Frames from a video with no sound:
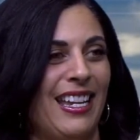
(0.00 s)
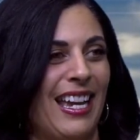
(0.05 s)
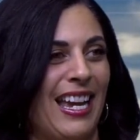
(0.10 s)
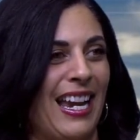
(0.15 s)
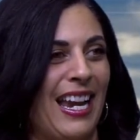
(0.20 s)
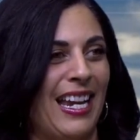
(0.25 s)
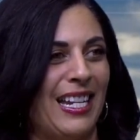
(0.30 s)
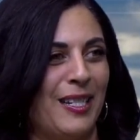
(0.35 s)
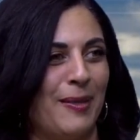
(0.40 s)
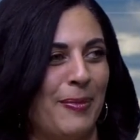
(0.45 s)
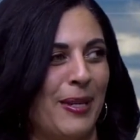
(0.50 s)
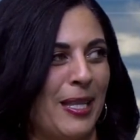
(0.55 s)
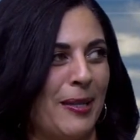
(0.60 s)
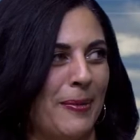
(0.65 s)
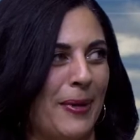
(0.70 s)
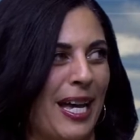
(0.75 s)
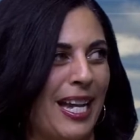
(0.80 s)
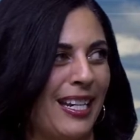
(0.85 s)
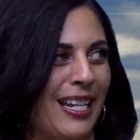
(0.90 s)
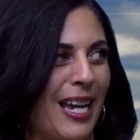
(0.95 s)
I hate to be the
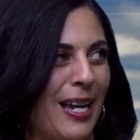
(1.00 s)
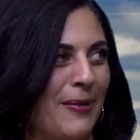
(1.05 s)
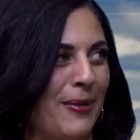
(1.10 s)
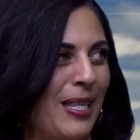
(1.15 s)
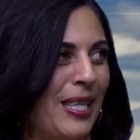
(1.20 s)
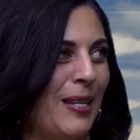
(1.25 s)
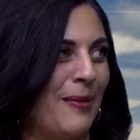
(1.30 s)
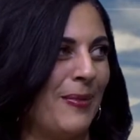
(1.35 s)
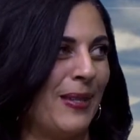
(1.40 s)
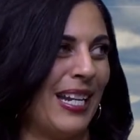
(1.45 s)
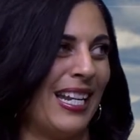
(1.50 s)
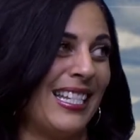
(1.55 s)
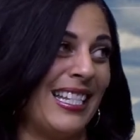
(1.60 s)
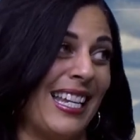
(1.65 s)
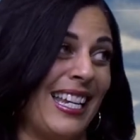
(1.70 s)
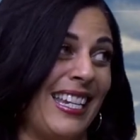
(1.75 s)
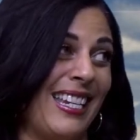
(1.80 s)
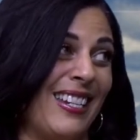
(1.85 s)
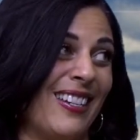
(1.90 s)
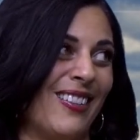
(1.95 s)
bad guy with it, but I
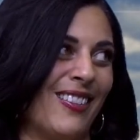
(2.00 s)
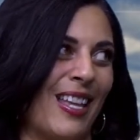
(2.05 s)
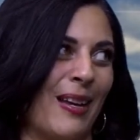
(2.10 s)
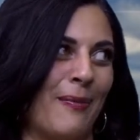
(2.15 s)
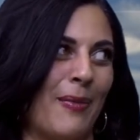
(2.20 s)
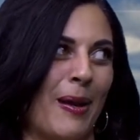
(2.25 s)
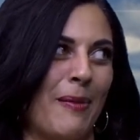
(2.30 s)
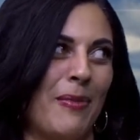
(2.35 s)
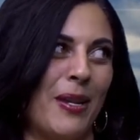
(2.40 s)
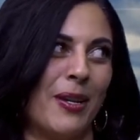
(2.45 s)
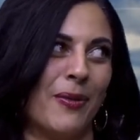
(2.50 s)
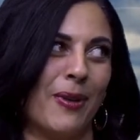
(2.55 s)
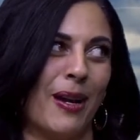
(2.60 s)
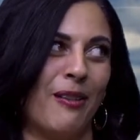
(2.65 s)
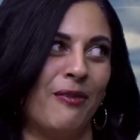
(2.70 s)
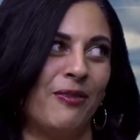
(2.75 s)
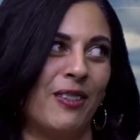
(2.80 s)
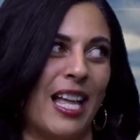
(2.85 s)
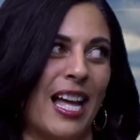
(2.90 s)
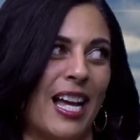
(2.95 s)
say you know that might be a
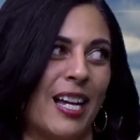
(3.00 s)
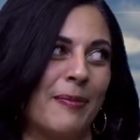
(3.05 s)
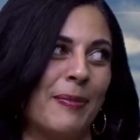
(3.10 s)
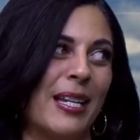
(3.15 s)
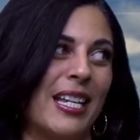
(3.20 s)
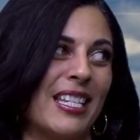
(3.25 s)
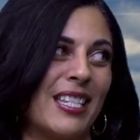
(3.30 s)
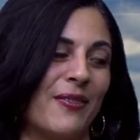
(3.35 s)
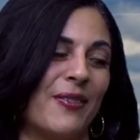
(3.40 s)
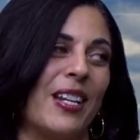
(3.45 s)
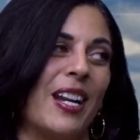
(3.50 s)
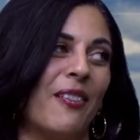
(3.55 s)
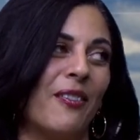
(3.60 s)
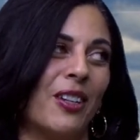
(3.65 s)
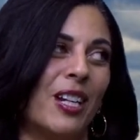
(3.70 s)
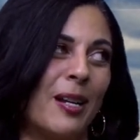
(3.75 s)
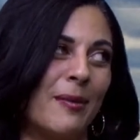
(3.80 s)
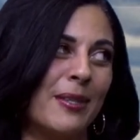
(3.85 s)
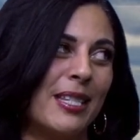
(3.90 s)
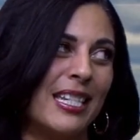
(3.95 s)
red flag because if it
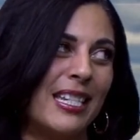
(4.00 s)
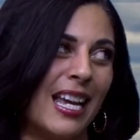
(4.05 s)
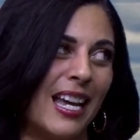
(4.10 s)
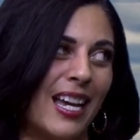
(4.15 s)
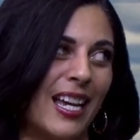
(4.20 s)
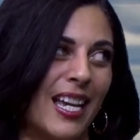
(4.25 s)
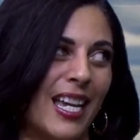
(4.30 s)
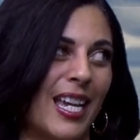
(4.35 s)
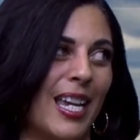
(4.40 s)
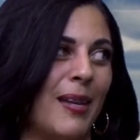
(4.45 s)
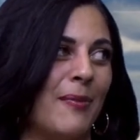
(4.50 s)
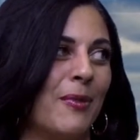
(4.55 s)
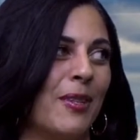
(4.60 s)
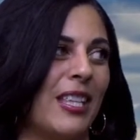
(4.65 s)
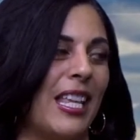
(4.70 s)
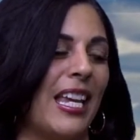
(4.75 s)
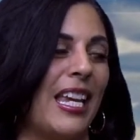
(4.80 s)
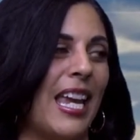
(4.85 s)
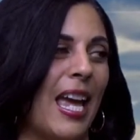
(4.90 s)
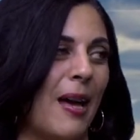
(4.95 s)
ever comes a time where
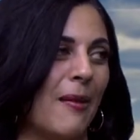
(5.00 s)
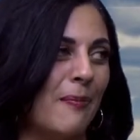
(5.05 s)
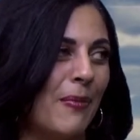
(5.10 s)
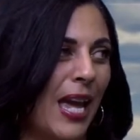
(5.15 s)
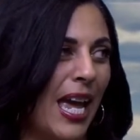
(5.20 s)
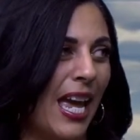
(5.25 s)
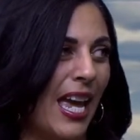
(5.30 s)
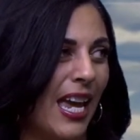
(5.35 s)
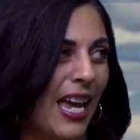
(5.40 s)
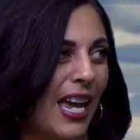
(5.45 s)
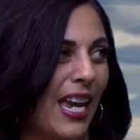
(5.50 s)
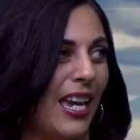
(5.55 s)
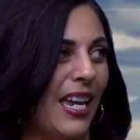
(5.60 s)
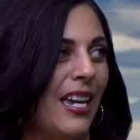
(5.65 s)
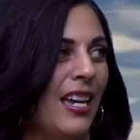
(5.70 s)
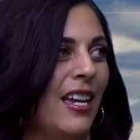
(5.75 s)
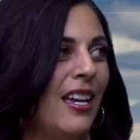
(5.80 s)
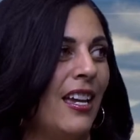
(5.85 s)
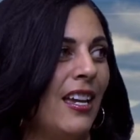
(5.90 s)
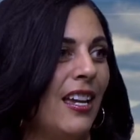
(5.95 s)
they can't pay,
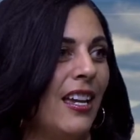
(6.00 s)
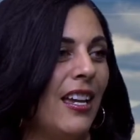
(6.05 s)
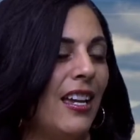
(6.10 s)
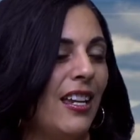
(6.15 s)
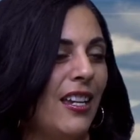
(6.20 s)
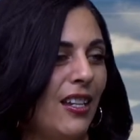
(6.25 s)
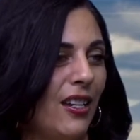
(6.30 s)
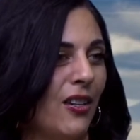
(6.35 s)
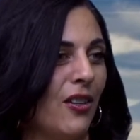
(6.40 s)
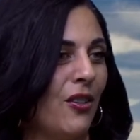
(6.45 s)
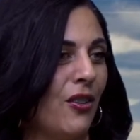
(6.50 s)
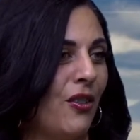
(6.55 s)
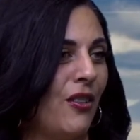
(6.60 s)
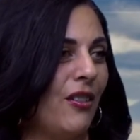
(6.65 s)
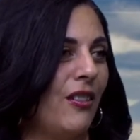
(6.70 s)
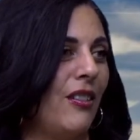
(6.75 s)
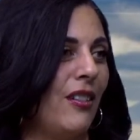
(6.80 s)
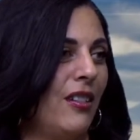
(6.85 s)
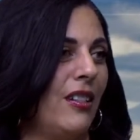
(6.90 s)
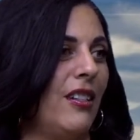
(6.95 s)
you're
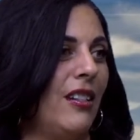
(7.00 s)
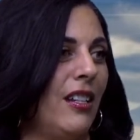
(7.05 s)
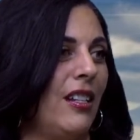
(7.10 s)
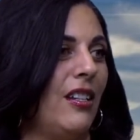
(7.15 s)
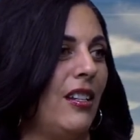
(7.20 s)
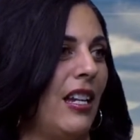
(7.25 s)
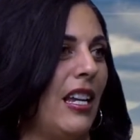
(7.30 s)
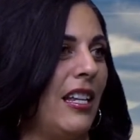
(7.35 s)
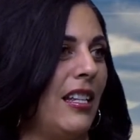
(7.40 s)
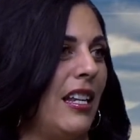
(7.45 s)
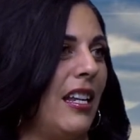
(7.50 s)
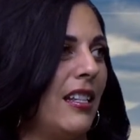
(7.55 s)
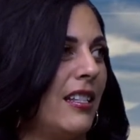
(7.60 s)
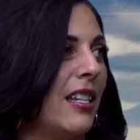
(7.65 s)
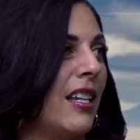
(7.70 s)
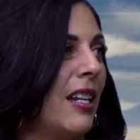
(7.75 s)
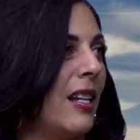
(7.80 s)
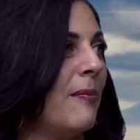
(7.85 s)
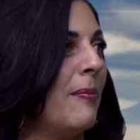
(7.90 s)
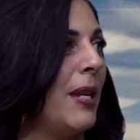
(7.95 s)
it's
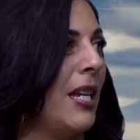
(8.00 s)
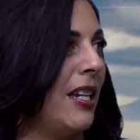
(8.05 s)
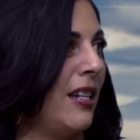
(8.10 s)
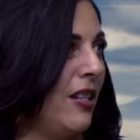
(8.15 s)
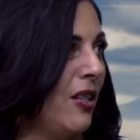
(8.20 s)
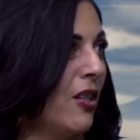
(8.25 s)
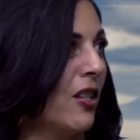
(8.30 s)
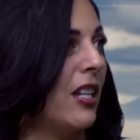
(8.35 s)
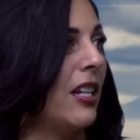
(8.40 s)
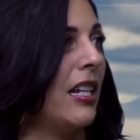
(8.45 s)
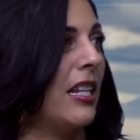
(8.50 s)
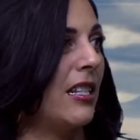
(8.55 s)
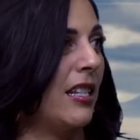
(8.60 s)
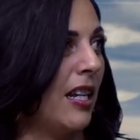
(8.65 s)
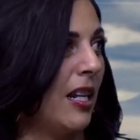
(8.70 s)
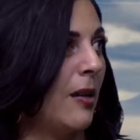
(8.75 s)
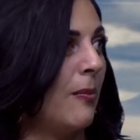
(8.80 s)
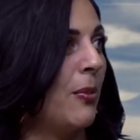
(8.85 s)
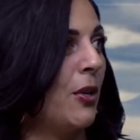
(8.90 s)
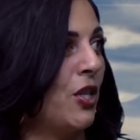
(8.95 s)
going to be you're, it's
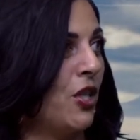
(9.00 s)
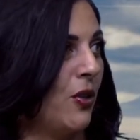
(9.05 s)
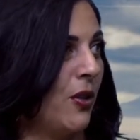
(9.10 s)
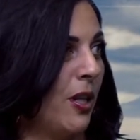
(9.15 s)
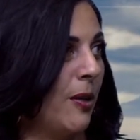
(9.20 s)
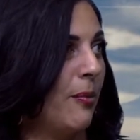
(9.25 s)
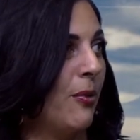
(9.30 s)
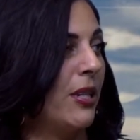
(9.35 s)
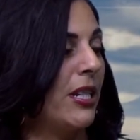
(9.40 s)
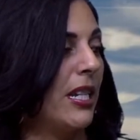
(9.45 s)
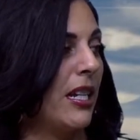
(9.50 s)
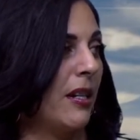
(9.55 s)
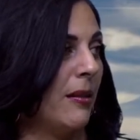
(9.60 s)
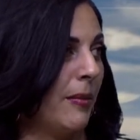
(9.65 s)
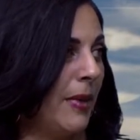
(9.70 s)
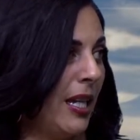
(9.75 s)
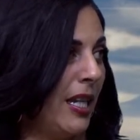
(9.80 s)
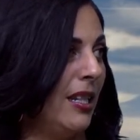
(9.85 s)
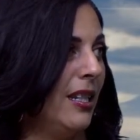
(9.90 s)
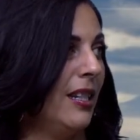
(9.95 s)
going to yeah. put you in a predicament. It's